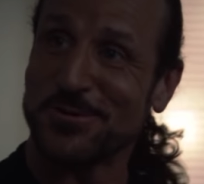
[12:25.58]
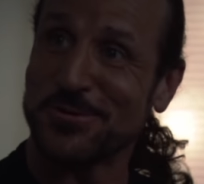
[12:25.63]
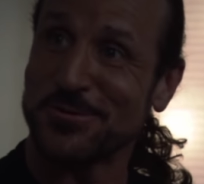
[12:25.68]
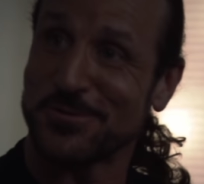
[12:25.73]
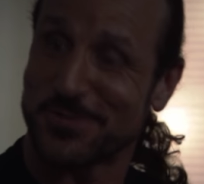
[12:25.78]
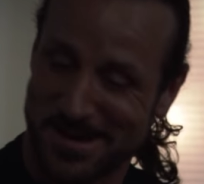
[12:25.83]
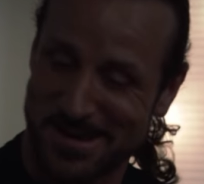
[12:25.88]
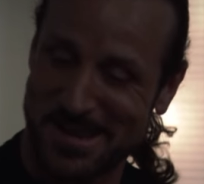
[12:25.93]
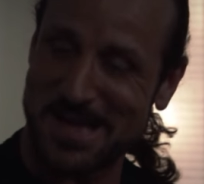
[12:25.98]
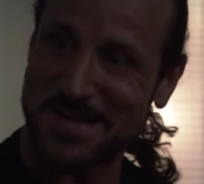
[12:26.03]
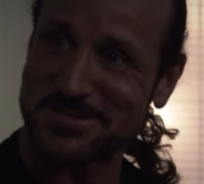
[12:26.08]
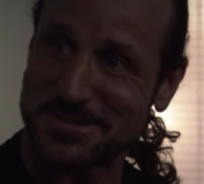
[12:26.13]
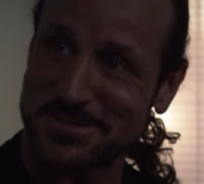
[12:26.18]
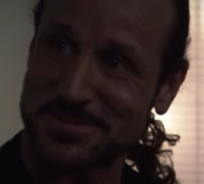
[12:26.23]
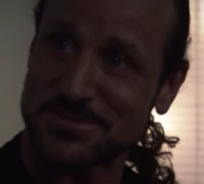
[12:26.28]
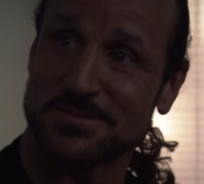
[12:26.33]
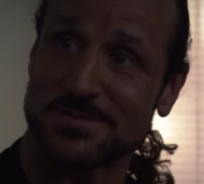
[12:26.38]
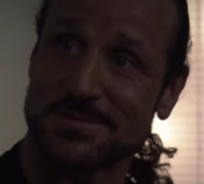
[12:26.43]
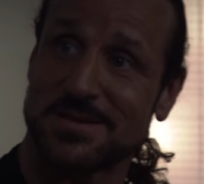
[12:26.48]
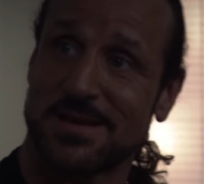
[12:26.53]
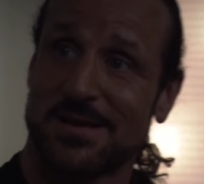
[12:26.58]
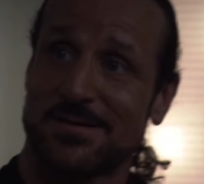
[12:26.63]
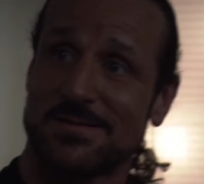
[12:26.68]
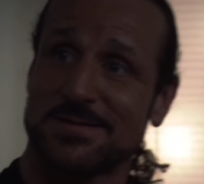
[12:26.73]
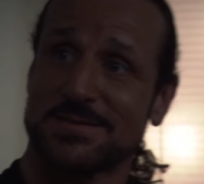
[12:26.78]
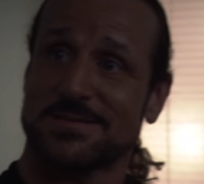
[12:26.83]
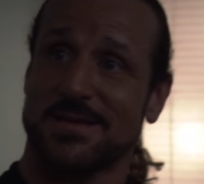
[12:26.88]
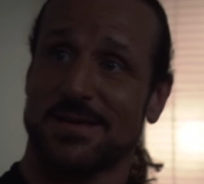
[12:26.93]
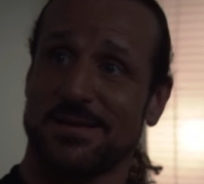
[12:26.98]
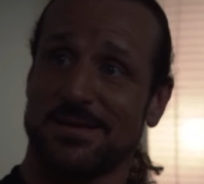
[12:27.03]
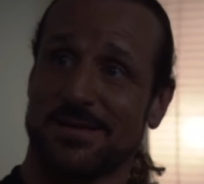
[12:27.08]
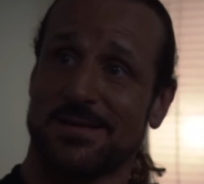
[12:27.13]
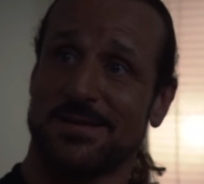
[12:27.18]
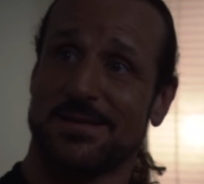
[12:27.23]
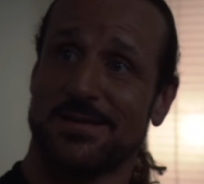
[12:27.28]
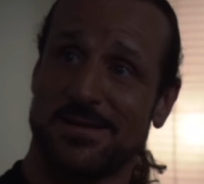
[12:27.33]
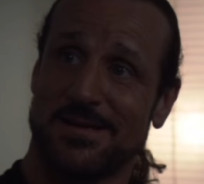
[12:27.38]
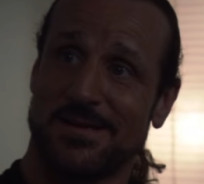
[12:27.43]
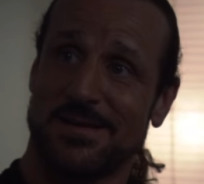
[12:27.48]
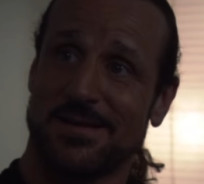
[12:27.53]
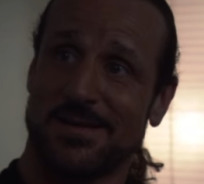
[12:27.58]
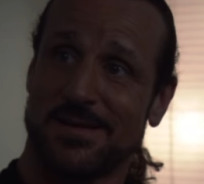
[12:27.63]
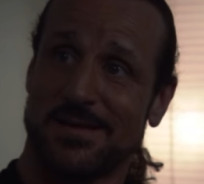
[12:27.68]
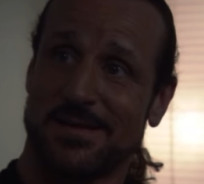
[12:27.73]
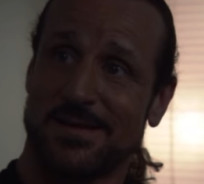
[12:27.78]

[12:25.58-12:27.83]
and Angie Nelson, the sole